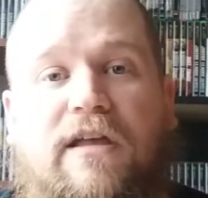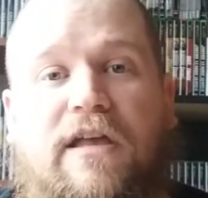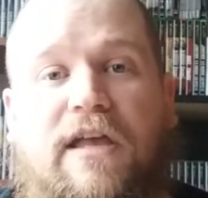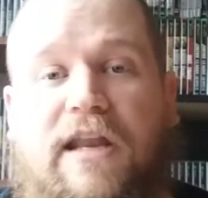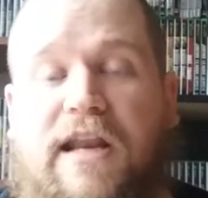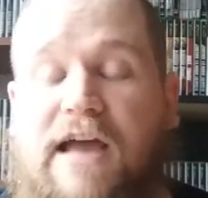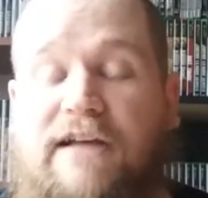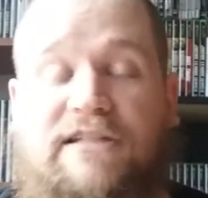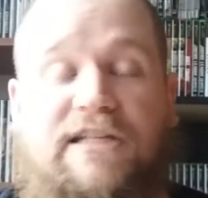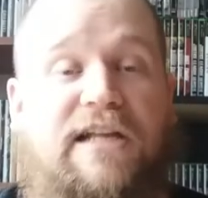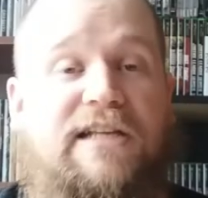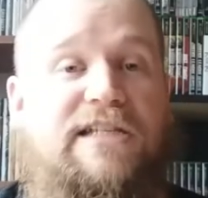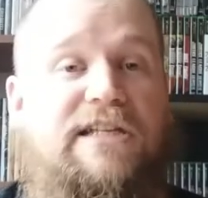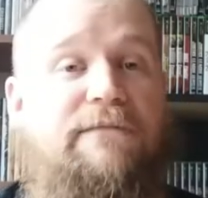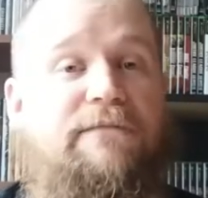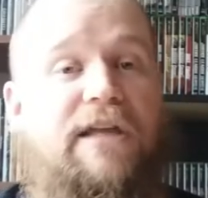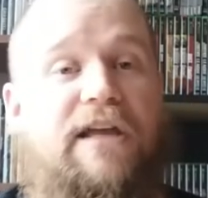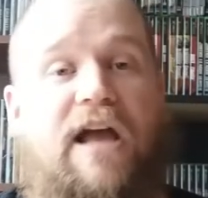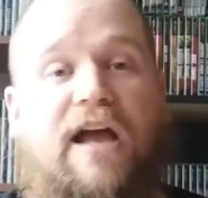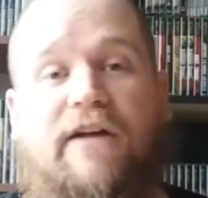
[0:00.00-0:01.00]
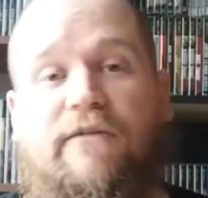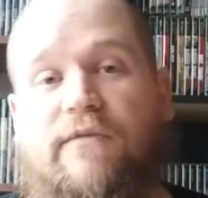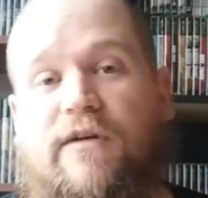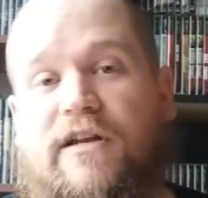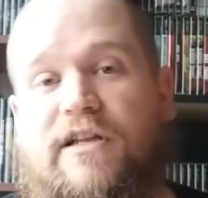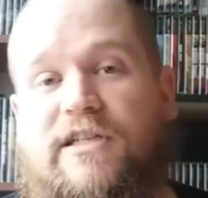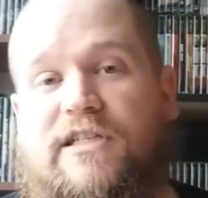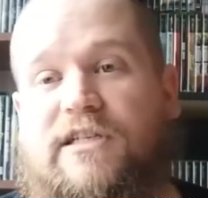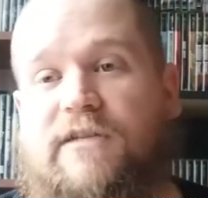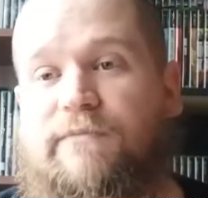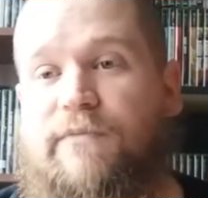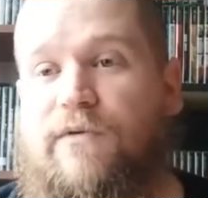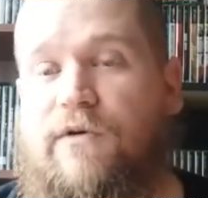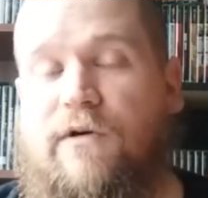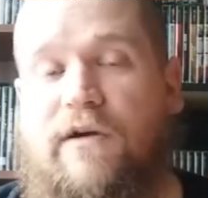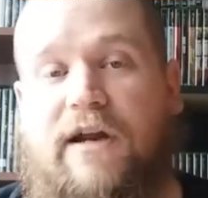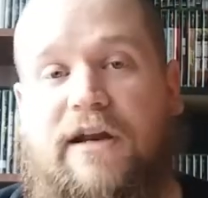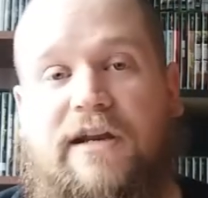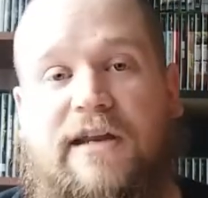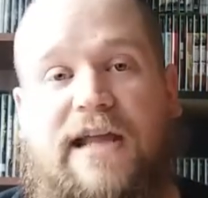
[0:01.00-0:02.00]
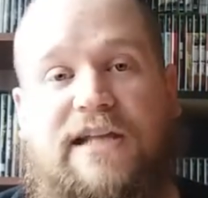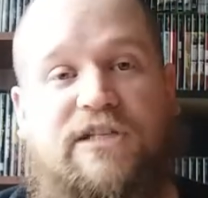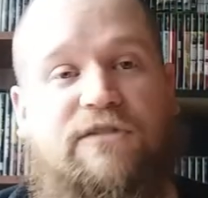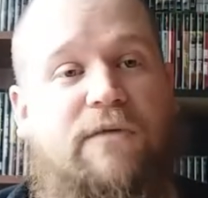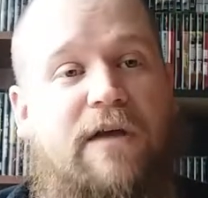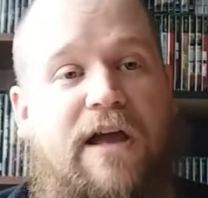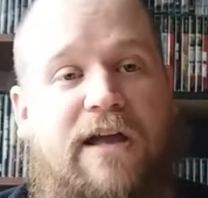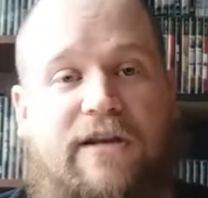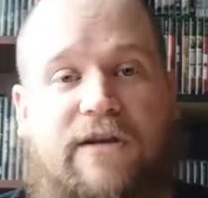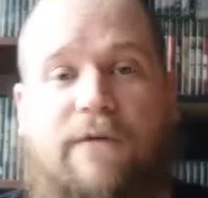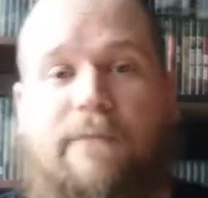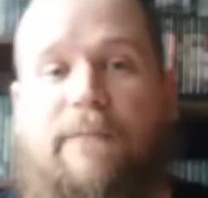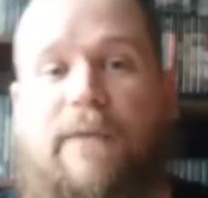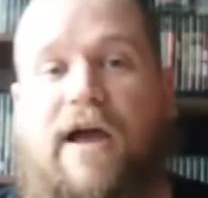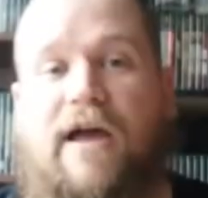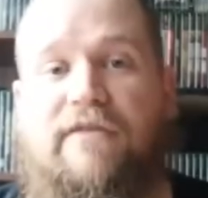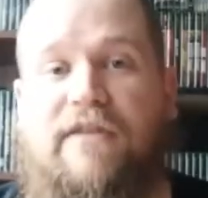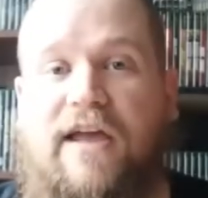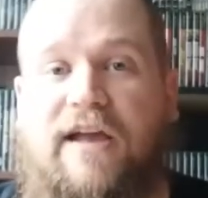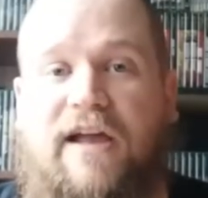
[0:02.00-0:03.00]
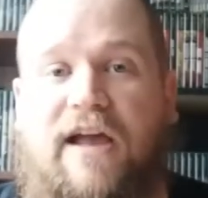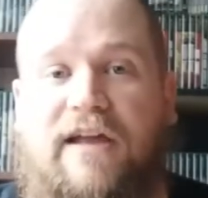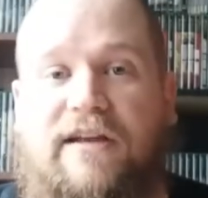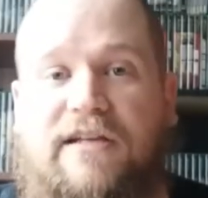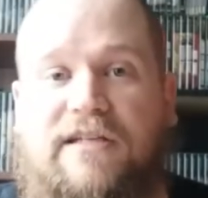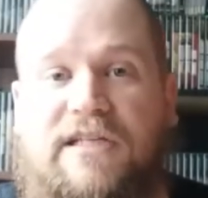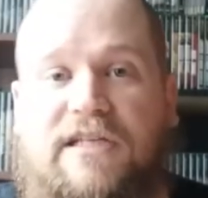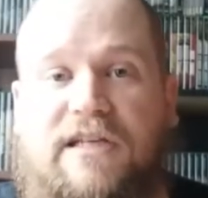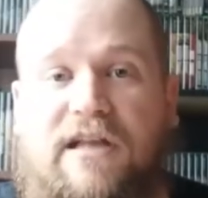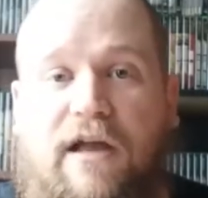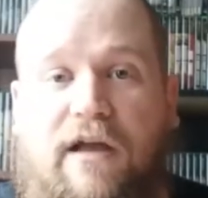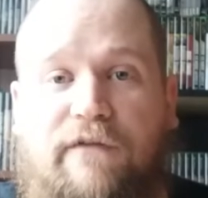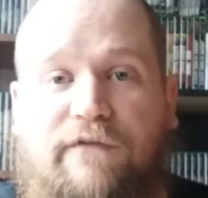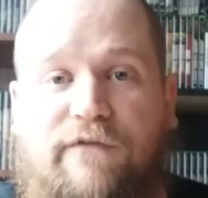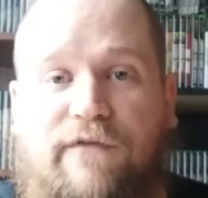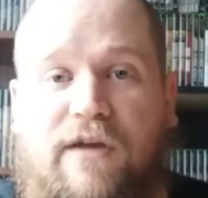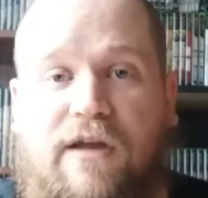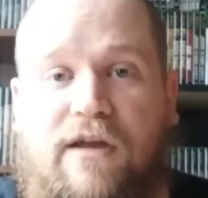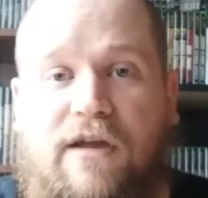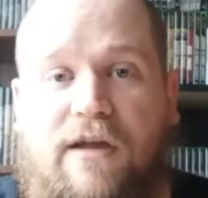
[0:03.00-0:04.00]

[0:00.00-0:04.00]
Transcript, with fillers: And that's not something I want to support, and that's why I don't buy that kind of stuff.